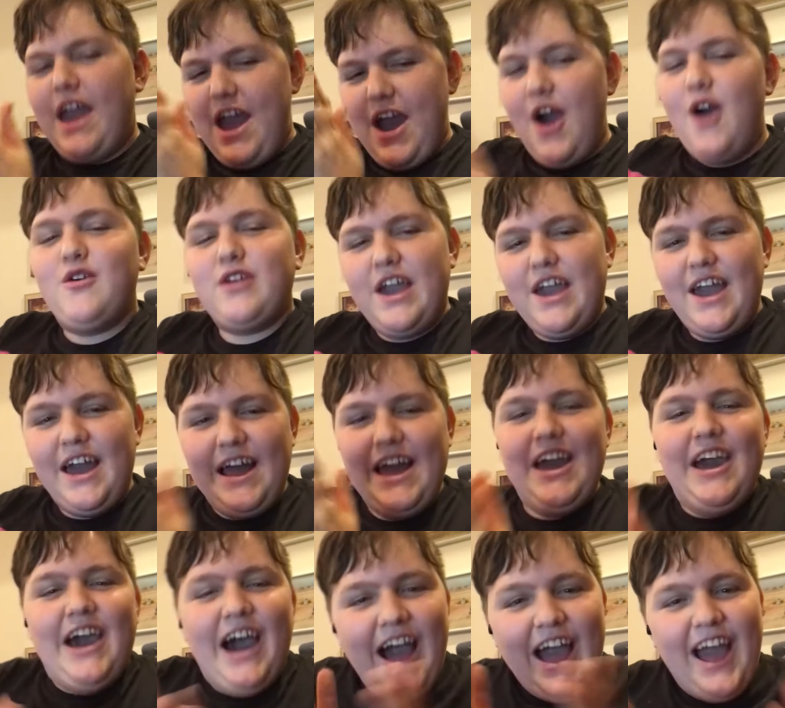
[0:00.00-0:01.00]
Okay,
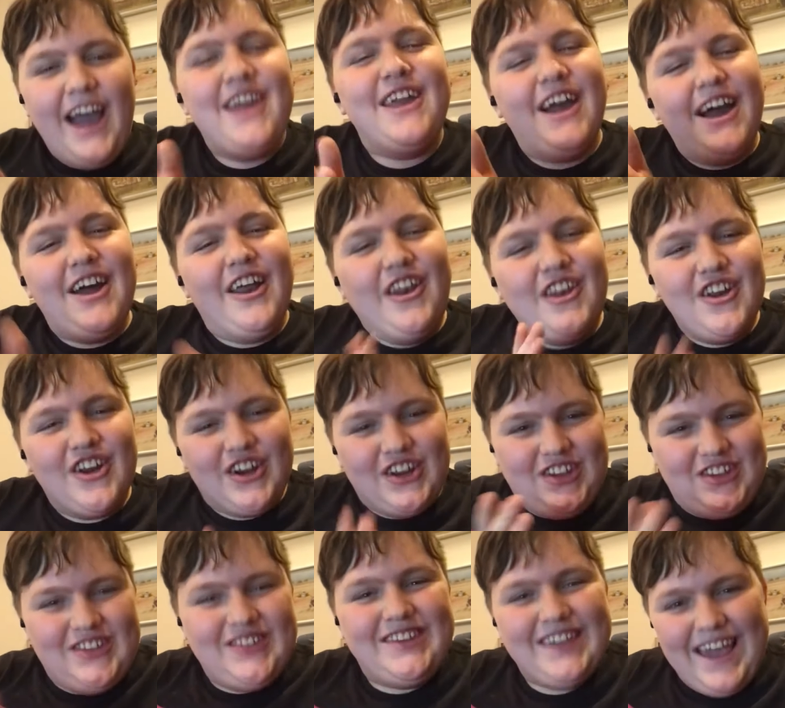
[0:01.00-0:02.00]
I
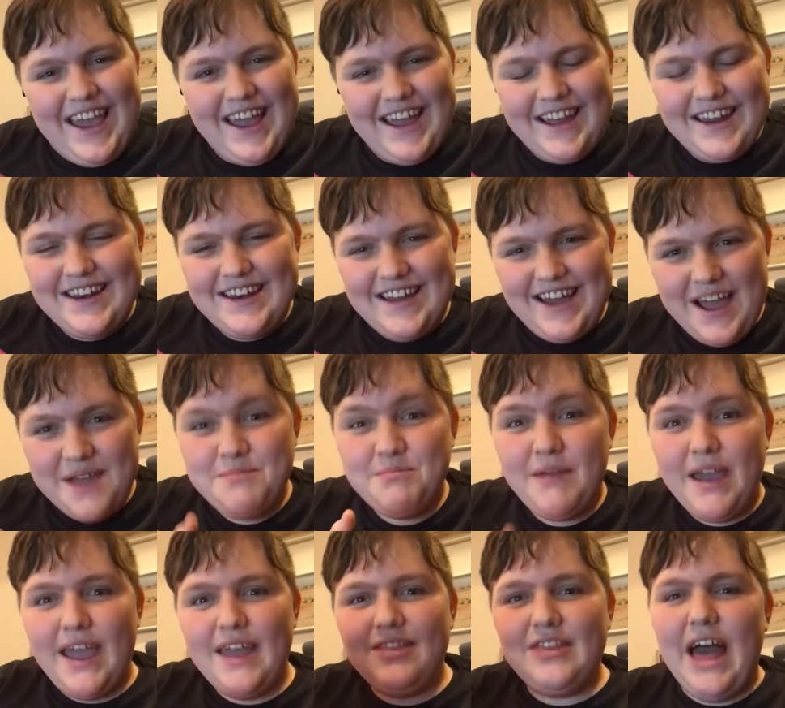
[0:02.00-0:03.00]
understand. I
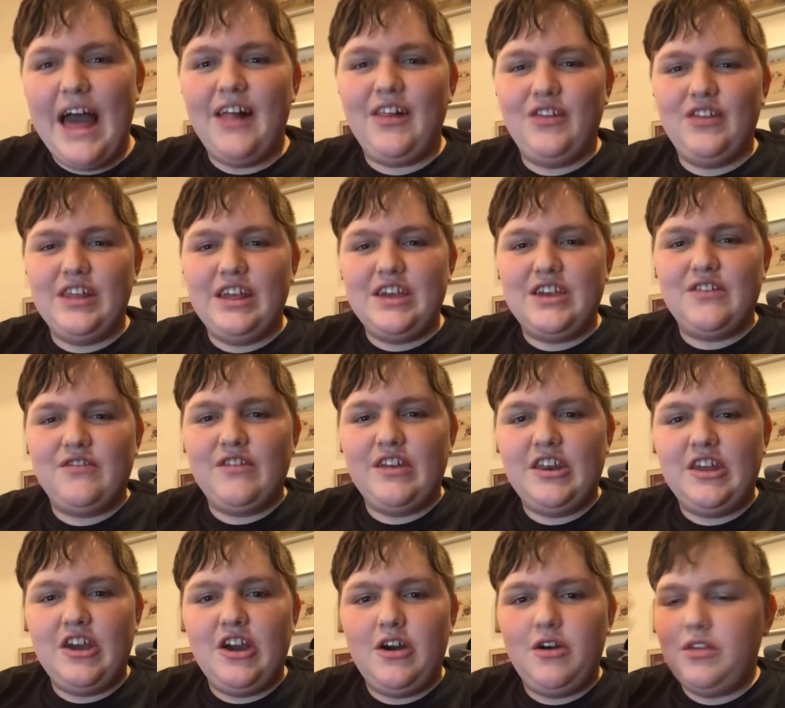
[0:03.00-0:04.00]
made that leak
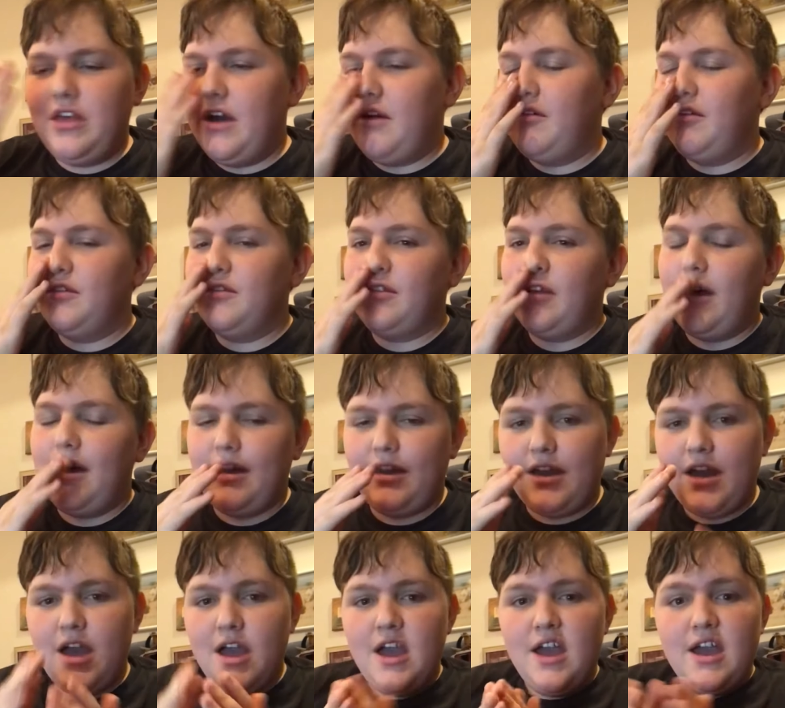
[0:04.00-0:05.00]
video that was like,
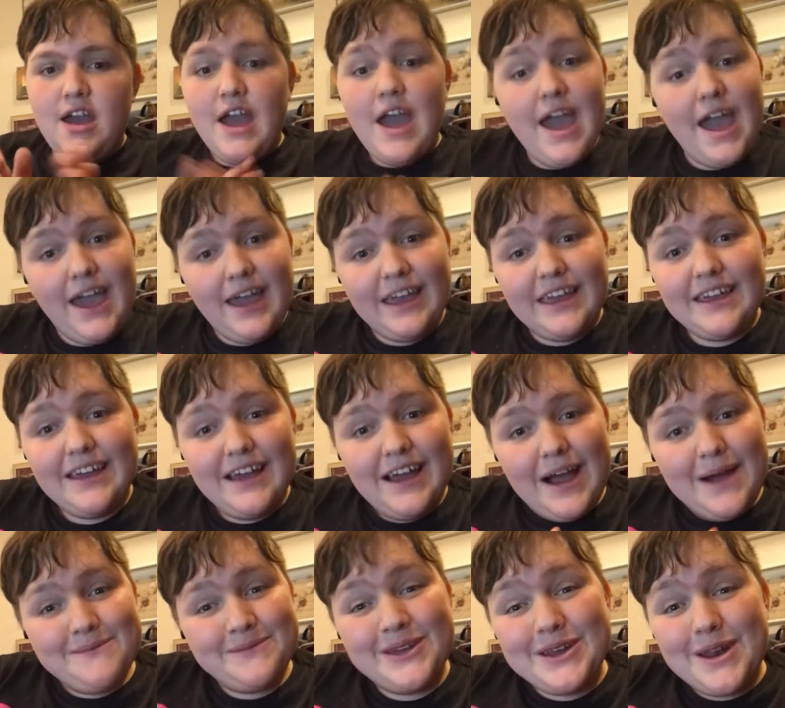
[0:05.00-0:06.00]
hey,
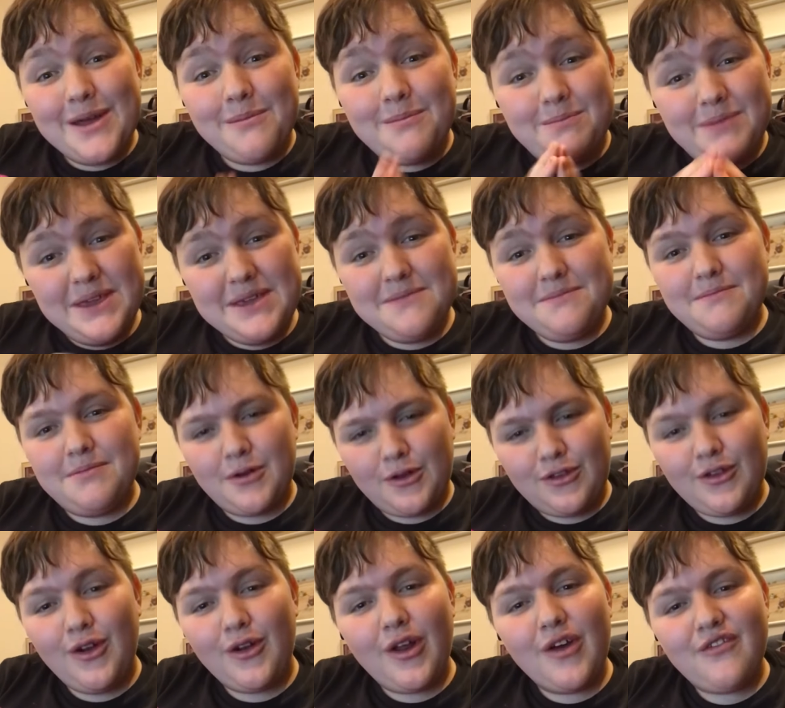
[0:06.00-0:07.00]
I'm gonna beat
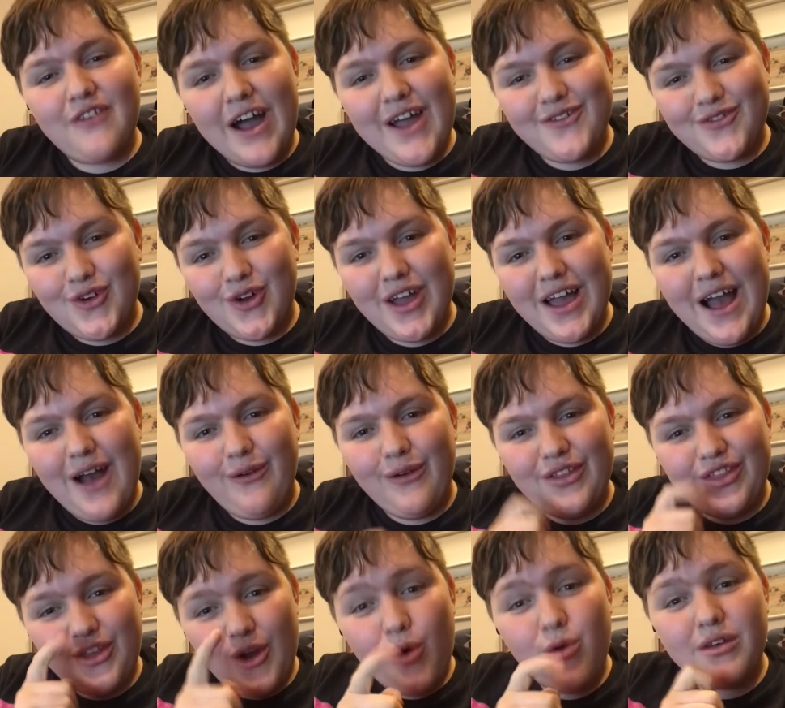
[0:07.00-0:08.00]
Persona 5 Royale
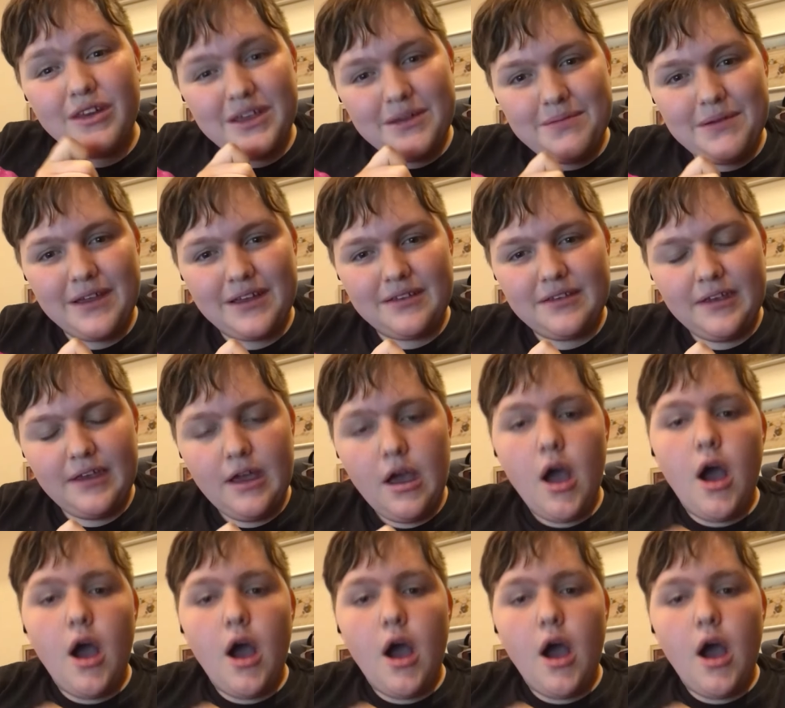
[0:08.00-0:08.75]
with only Pixie.